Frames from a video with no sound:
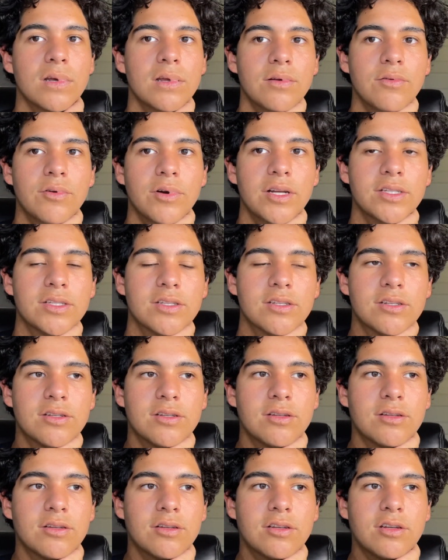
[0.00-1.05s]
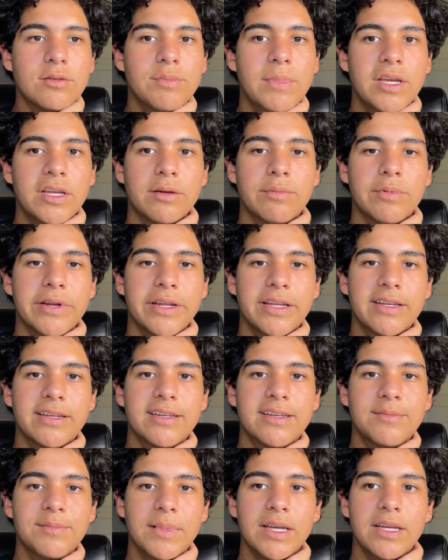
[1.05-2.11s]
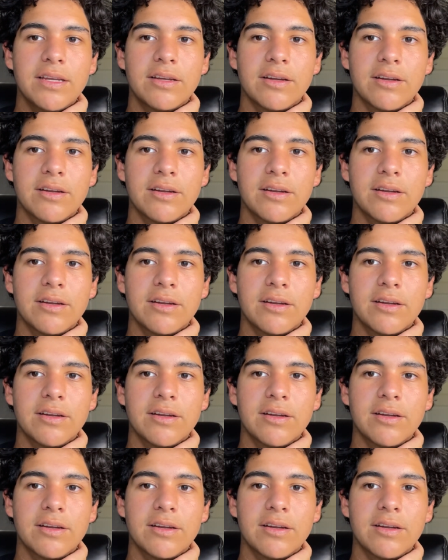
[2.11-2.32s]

which could make or break my